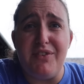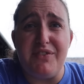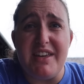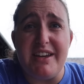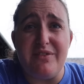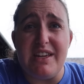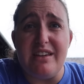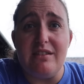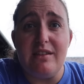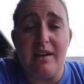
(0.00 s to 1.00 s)
15 of
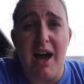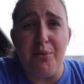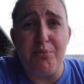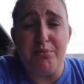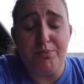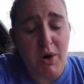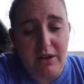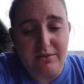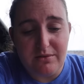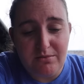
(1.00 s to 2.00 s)
these. Um,
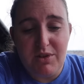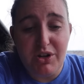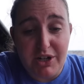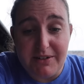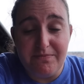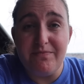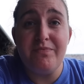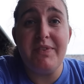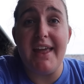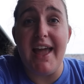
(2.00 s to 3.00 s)
well, they're good
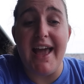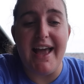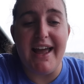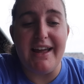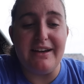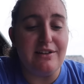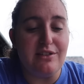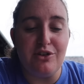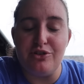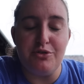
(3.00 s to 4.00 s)
and
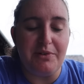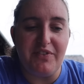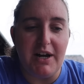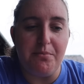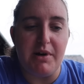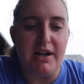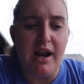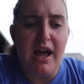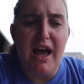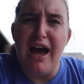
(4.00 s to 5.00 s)
they're super fun, but
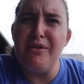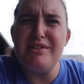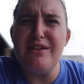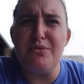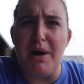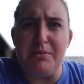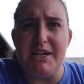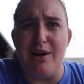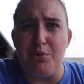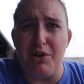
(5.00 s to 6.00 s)
I would say they're
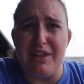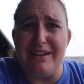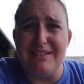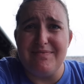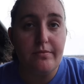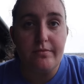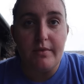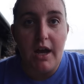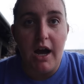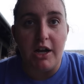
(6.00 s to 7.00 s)
probably not worth it.
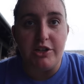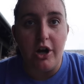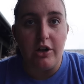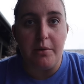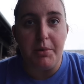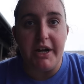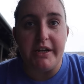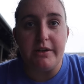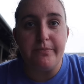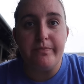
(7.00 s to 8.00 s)
Hot chocolate break.